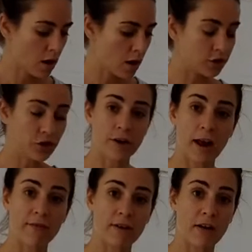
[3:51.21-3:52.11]
I don't
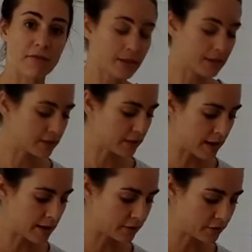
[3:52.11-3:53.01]
have enough here
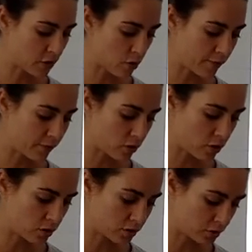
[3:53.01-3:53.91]
today, so I've
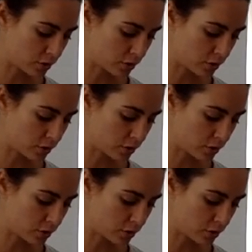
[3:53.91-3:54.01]
got